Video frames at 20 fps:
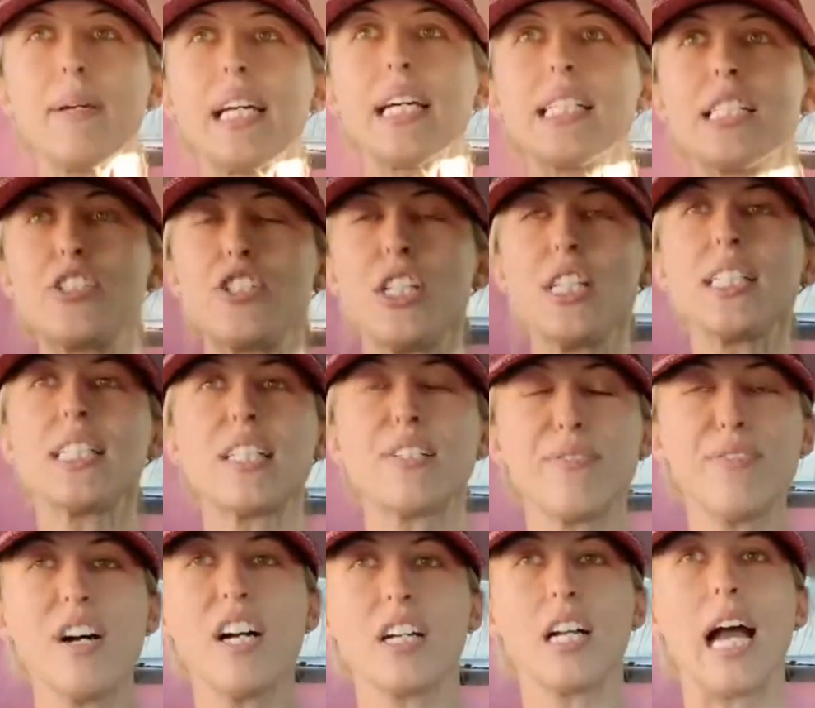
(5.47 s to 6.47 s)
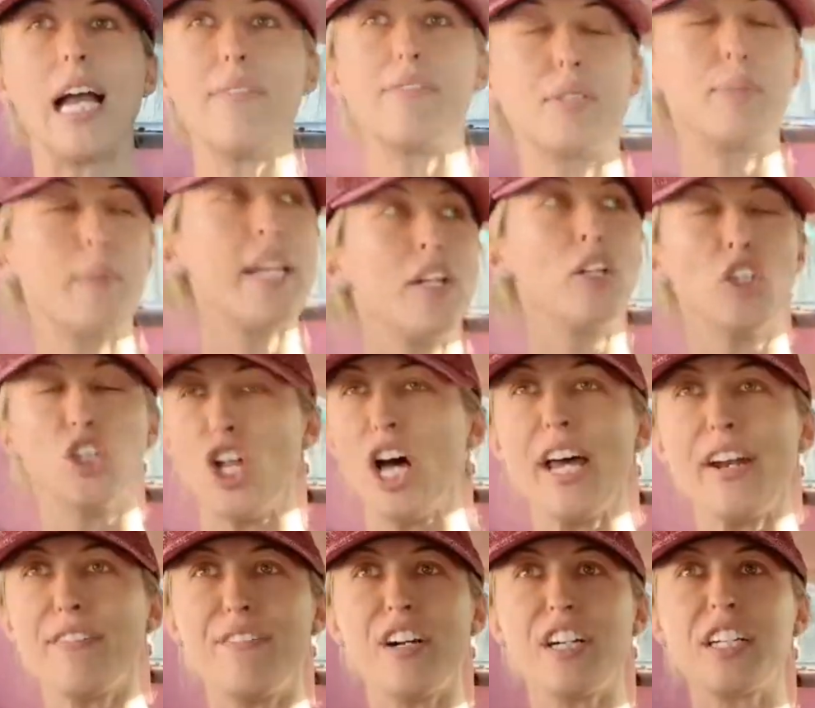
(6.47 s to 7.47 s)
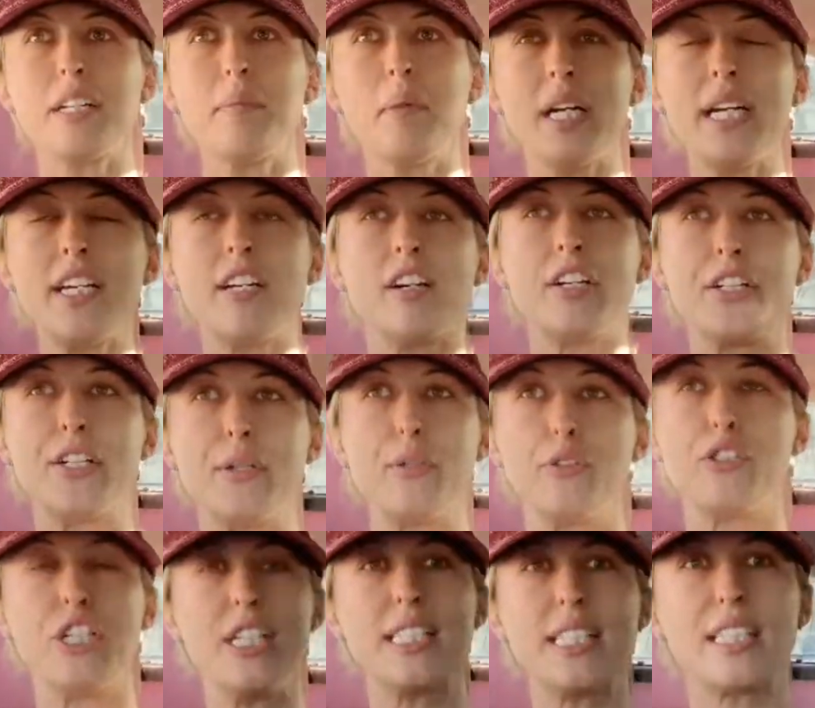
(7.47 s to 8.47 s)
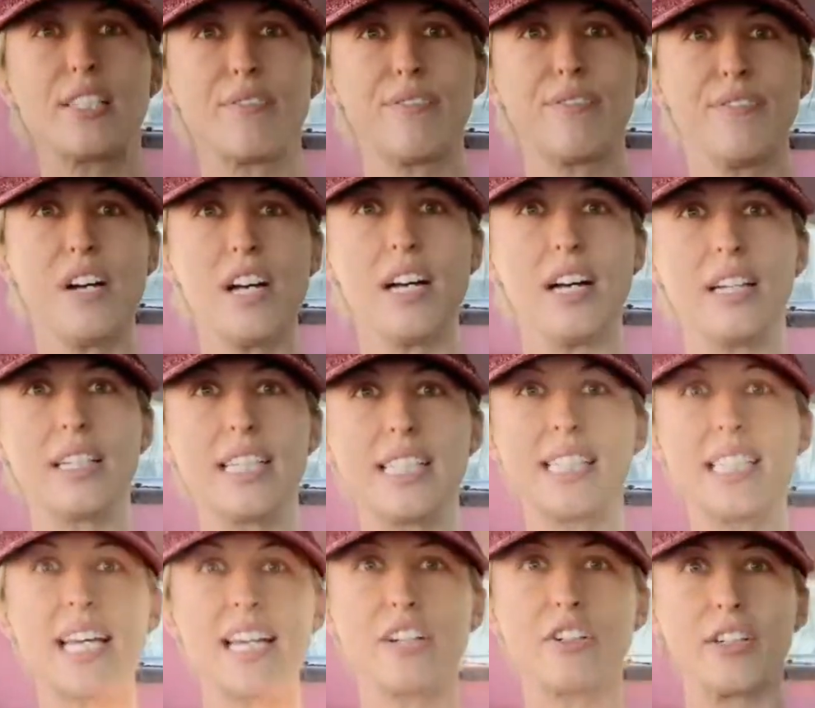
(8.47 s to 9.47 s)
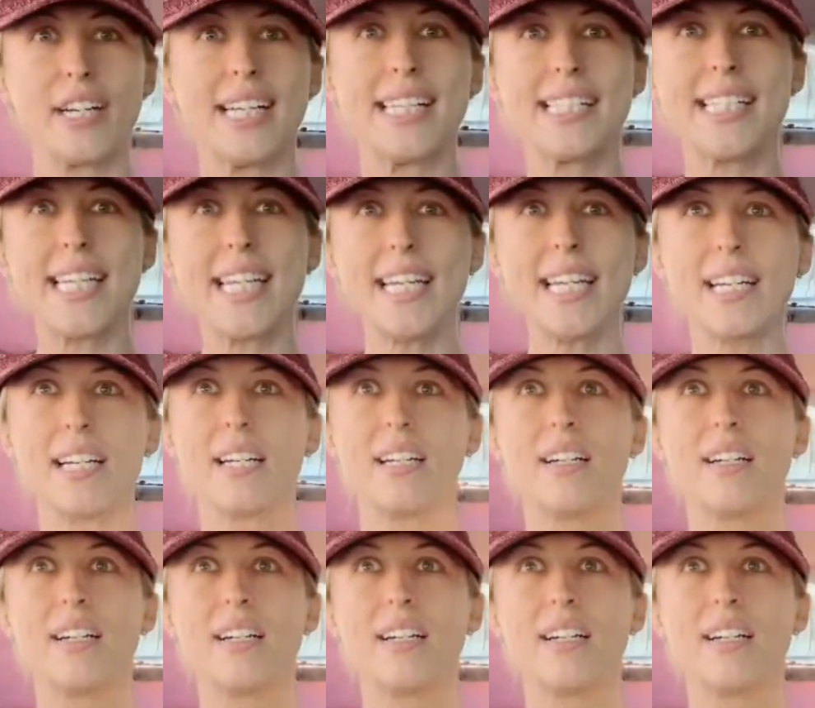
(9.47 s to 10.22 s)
because Jesus fuck, I've spent a lot of fucking money on you. Jesus fuck, isn't that crazy?